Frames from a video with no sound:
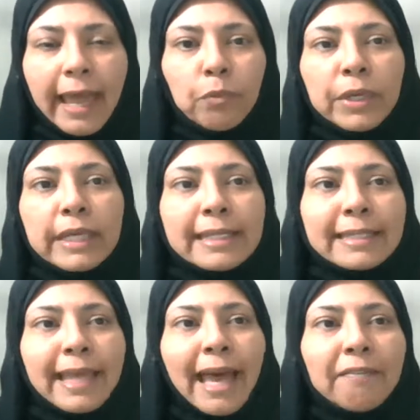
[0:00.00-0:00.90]
And we
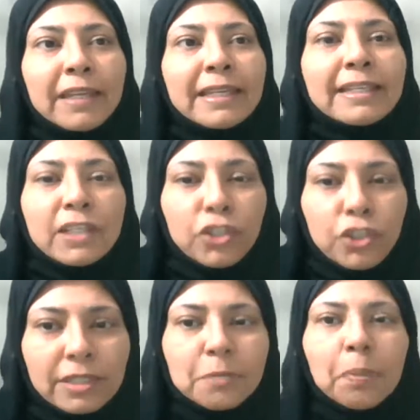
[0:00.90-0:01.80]
need to have an
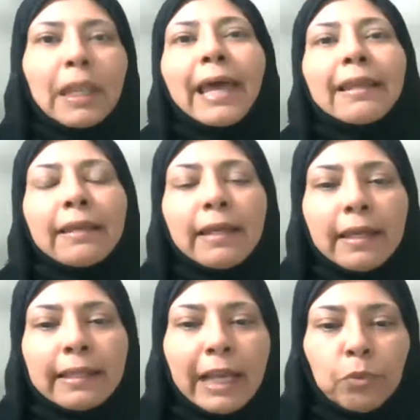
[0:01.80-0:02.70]
indigenous plan
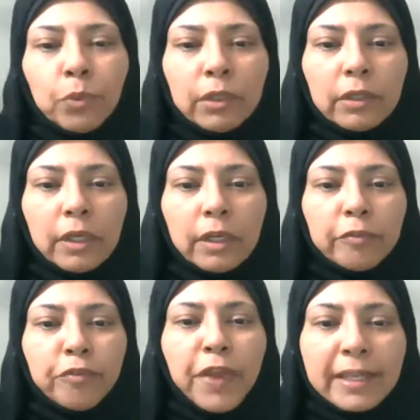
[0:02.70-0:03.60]
that will
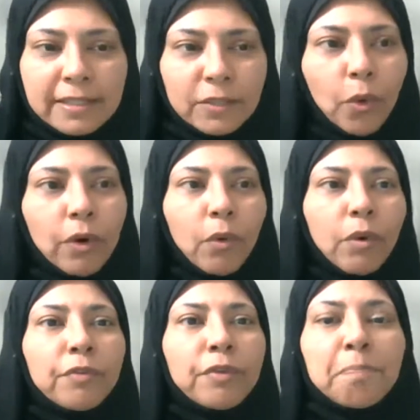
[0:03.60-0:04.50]
fix
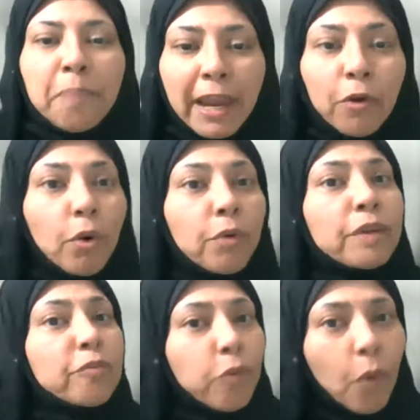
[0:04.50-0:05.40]
or repair or
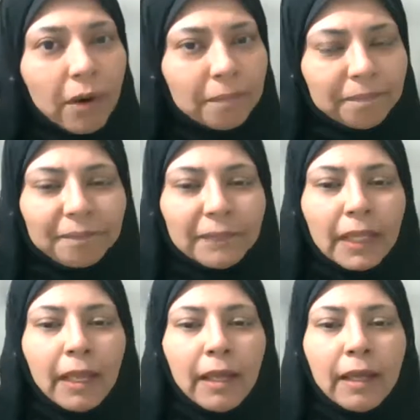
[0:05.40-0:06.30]
reform
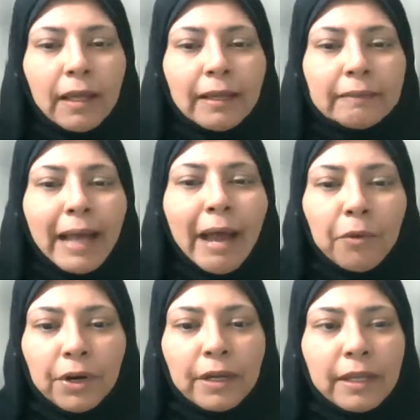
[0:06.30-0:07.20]

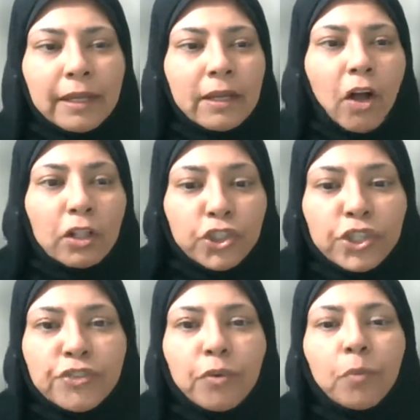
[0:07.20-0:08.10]
our
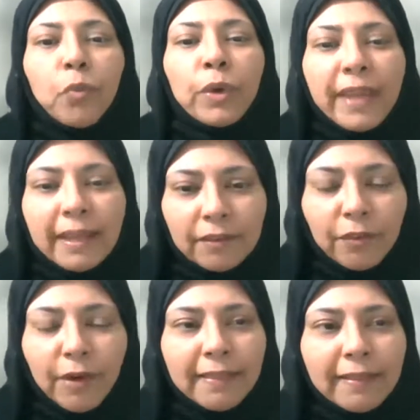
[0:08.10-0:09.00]
cultures from
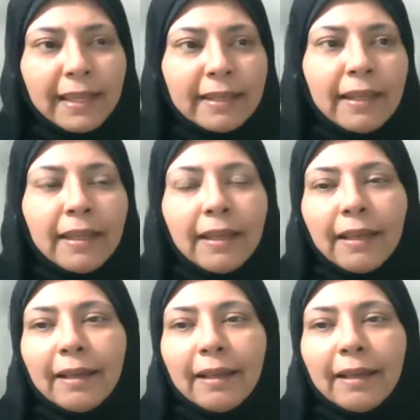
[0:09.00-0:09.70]
within, rather than